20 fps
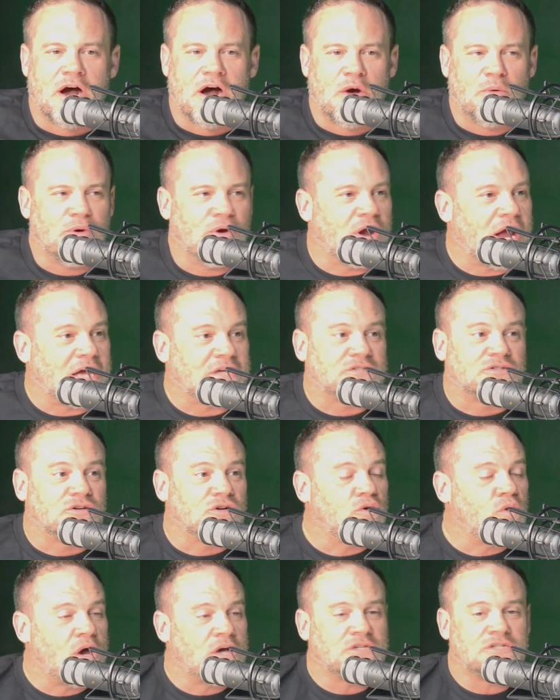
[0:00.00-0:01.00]
we were asking her
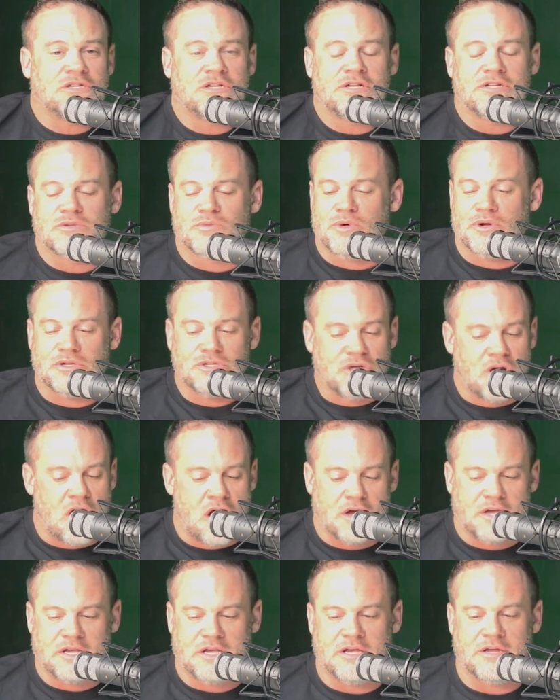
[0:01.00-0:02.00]
questions, and we were
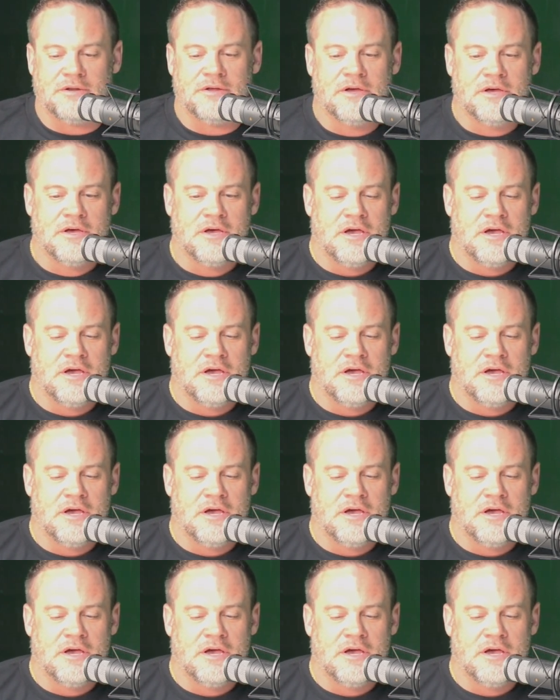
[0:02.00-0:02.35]
talking,